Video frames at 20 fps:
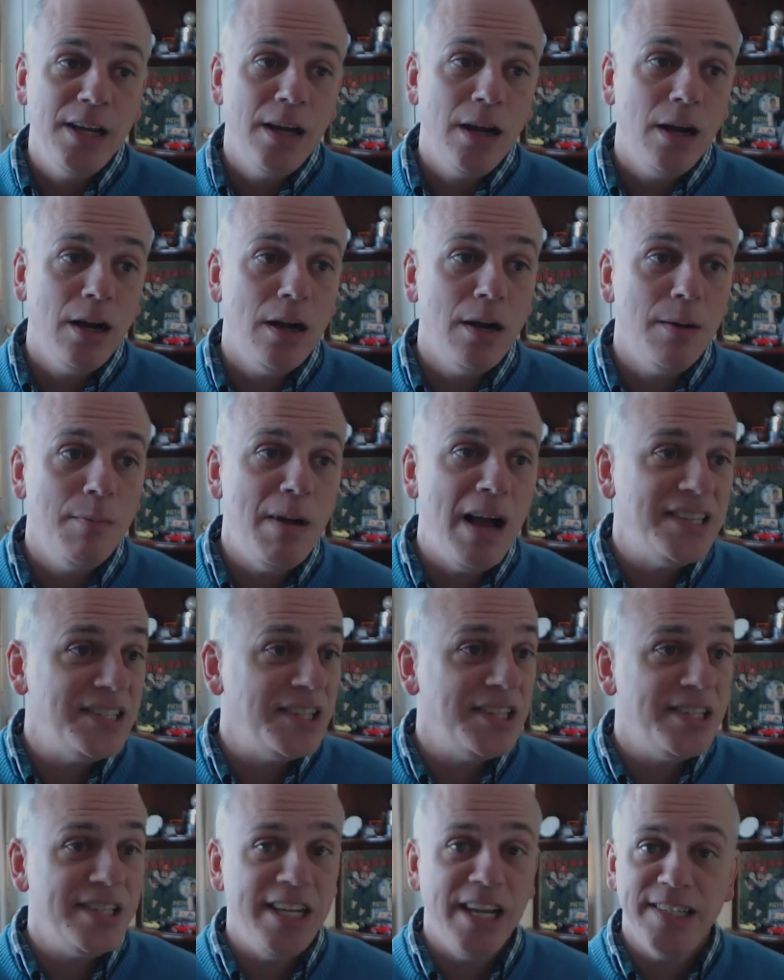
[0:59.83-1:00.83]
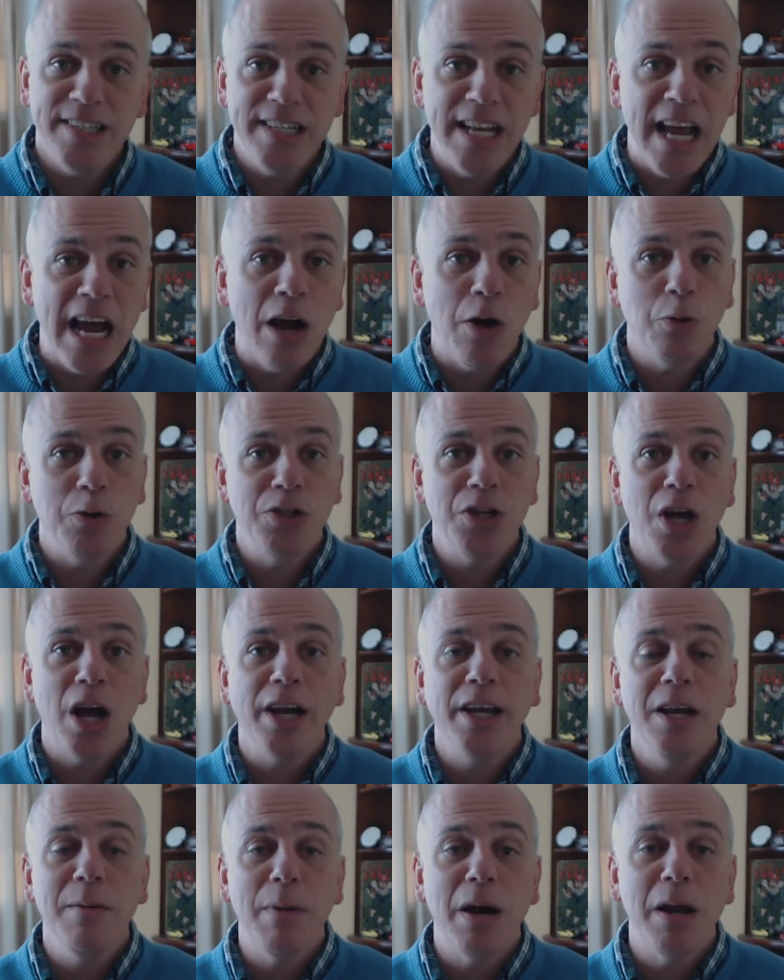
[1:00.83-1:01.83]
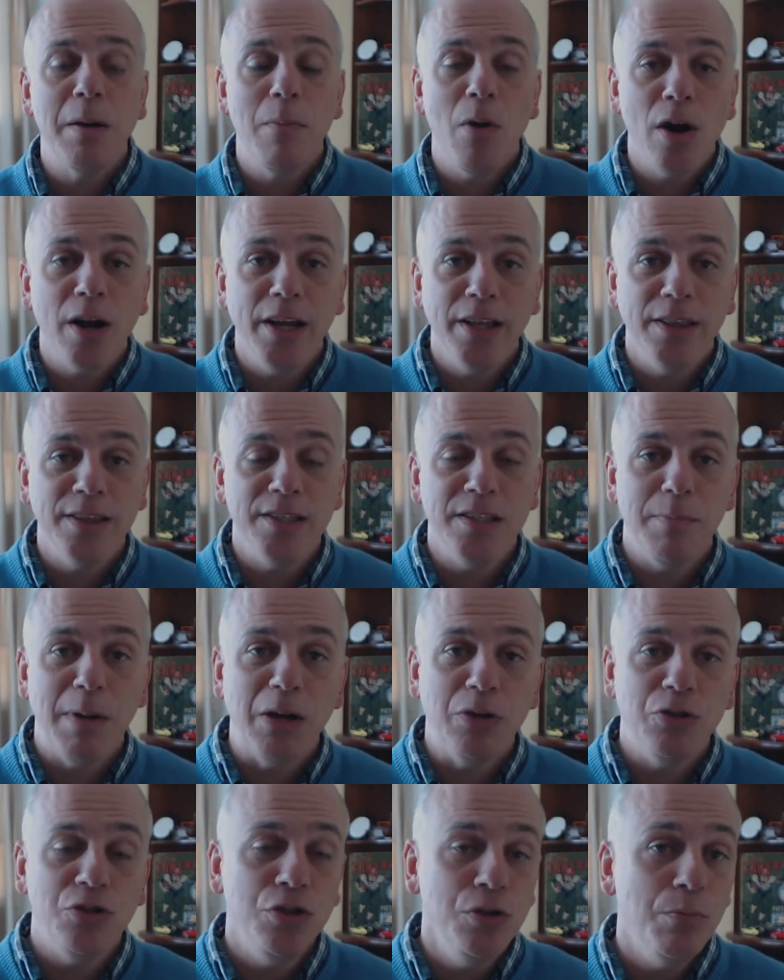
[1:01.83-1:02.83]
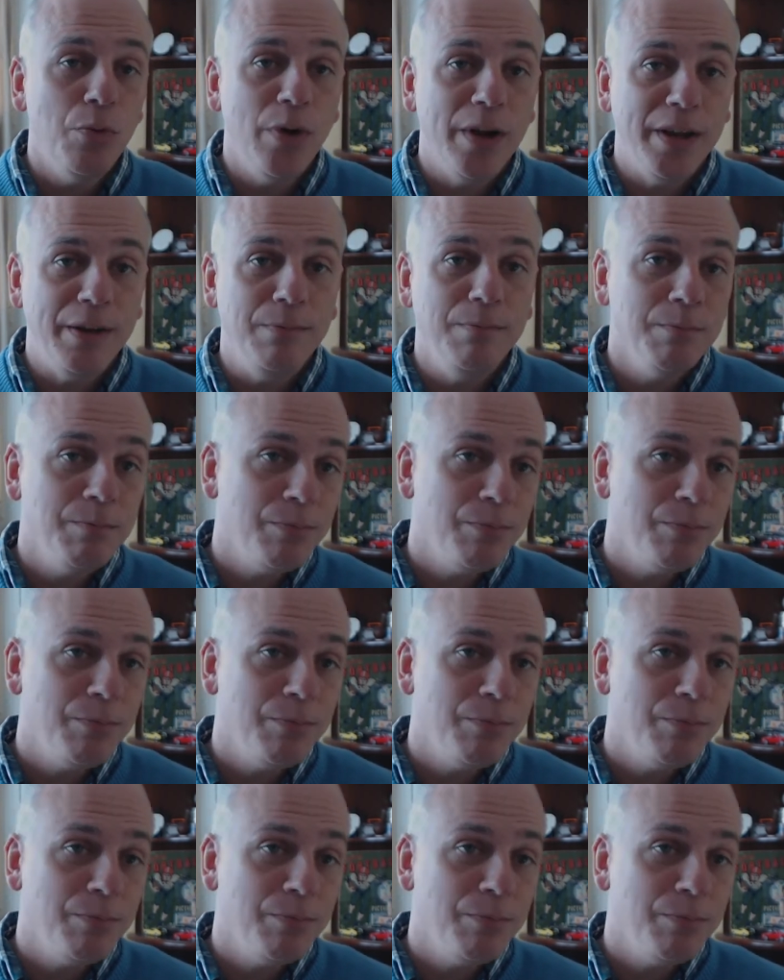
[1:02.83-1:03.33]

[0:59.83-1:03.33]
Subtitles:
As it stands now, we're talking about a market that's about 2.3,